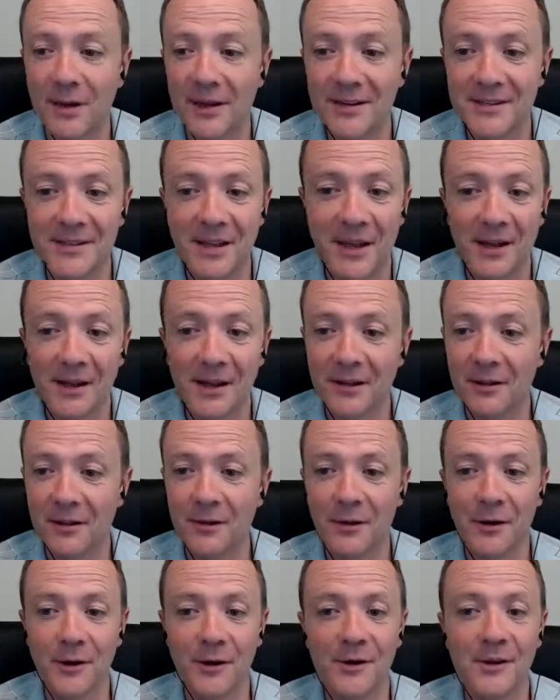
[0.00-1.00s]
makes that
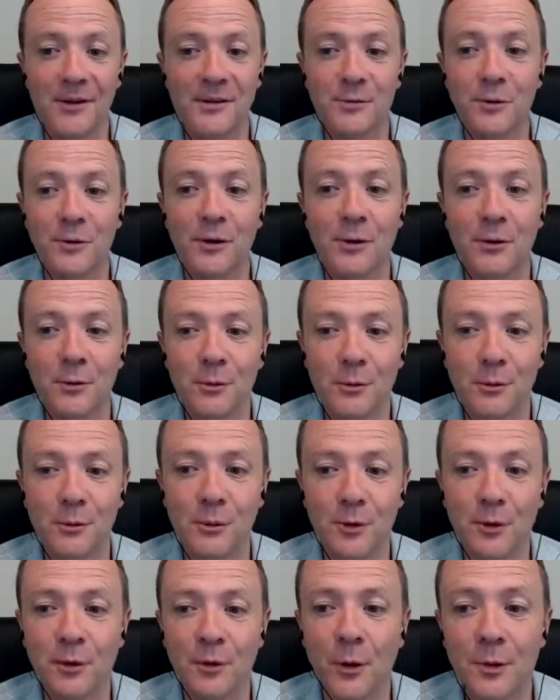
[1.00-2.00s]
clear because when you
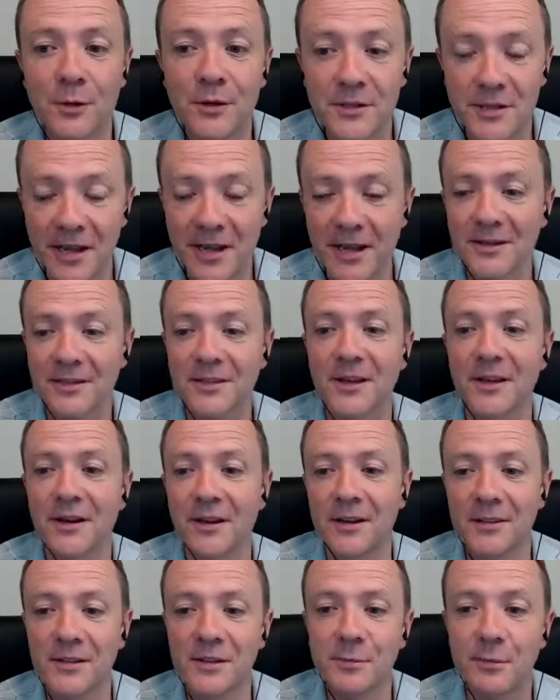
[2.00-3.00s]
no tax
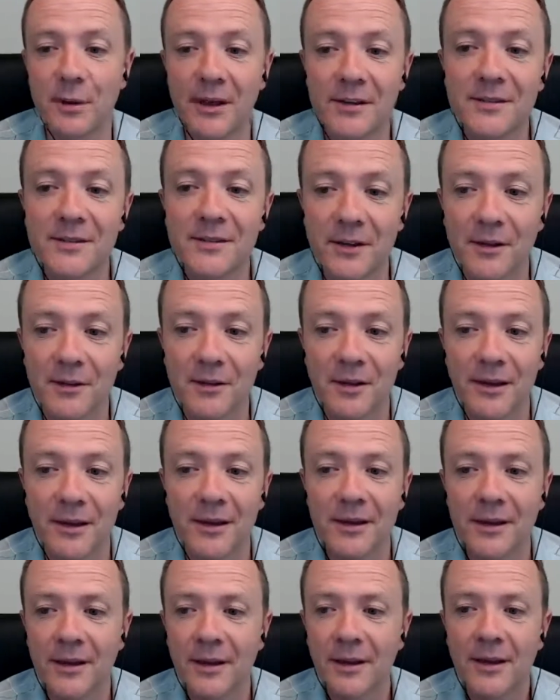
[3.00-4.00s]
settings it's
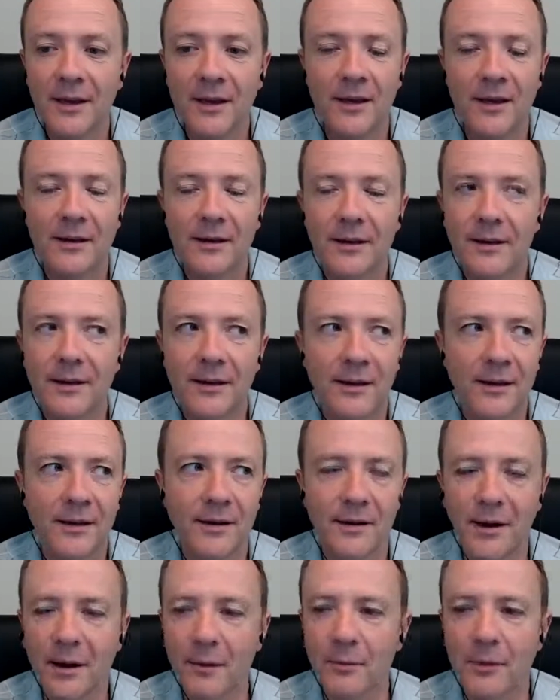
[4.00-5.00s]
basically
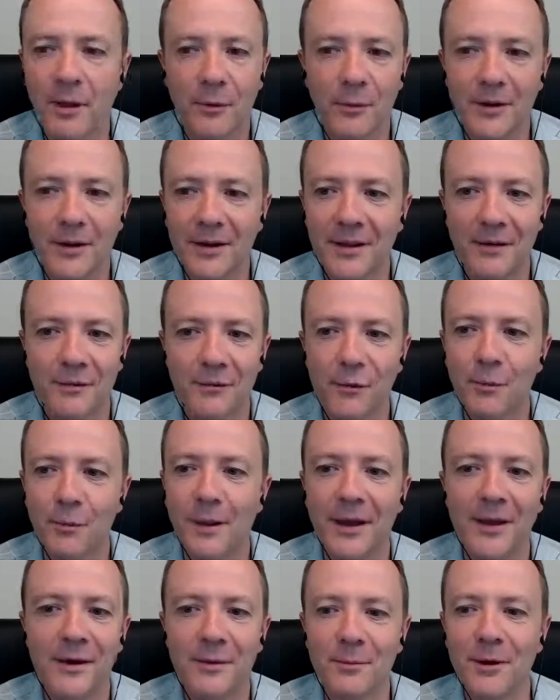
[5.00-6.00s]
and I'm not reading it
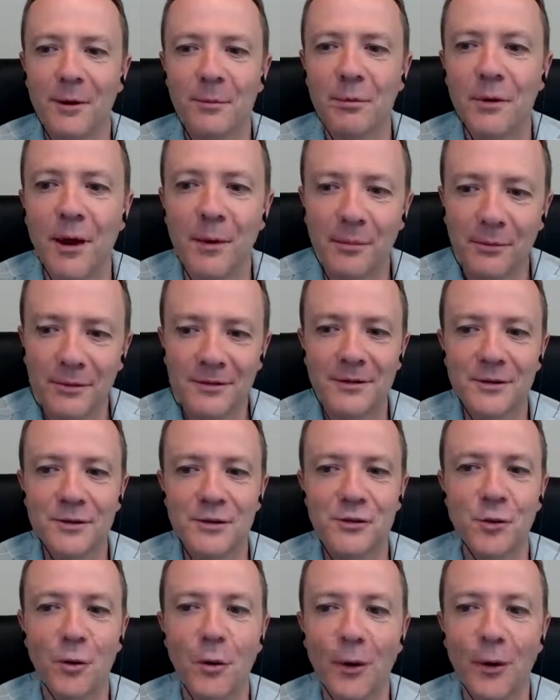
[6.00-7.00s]
verbatim, and I'm probably
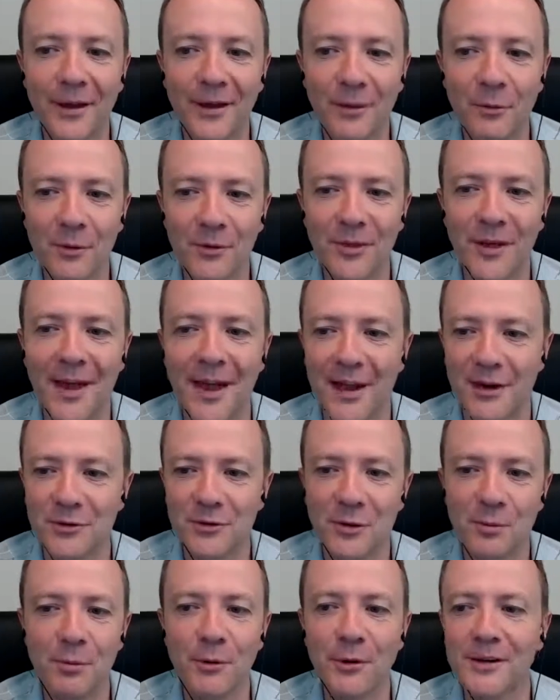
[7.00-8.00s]
destroying what they
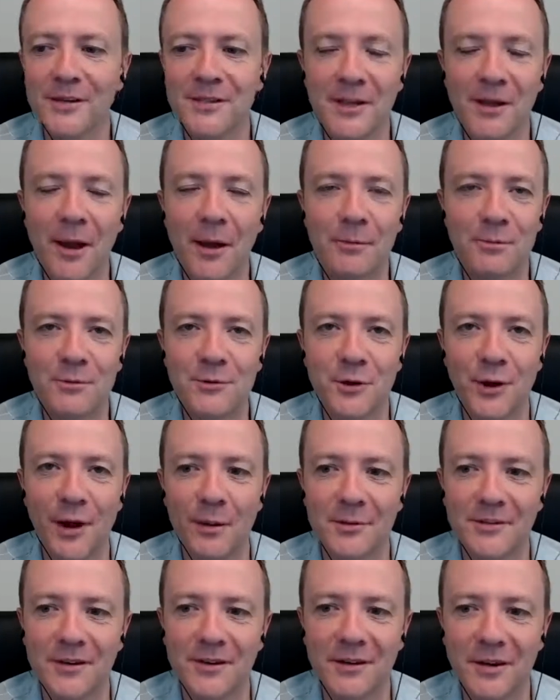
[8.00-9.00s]
actually put because I'm sure
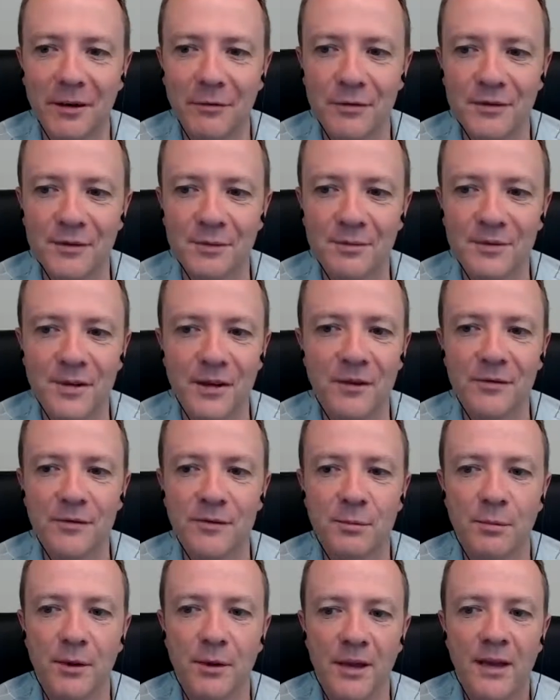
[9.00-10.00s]
Amazon covers
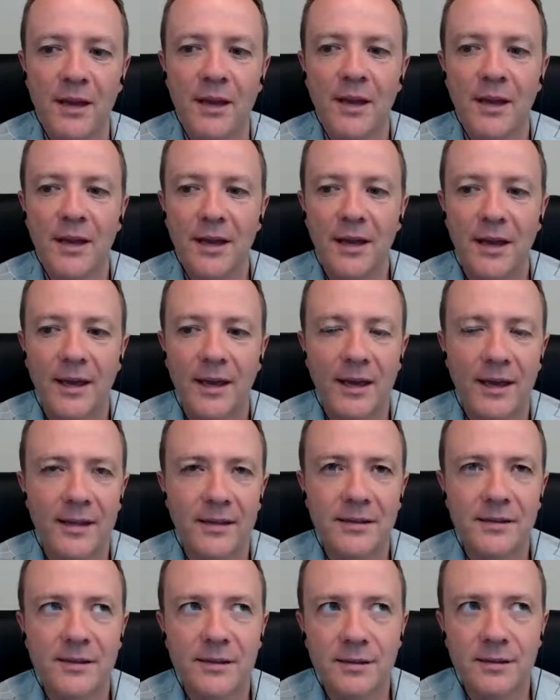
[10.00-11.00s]
themselves, but
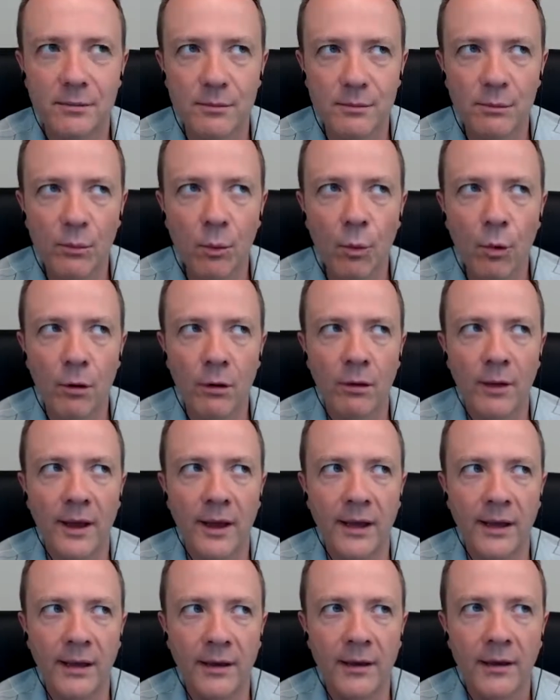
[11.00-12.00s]
it's more
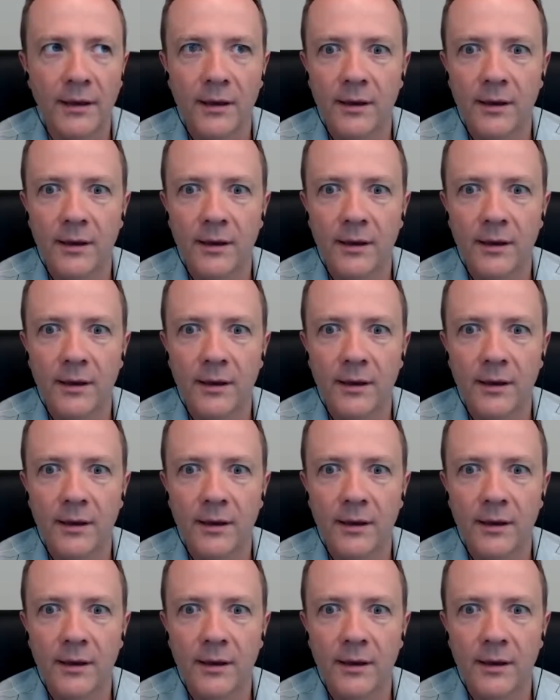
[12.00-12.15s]
like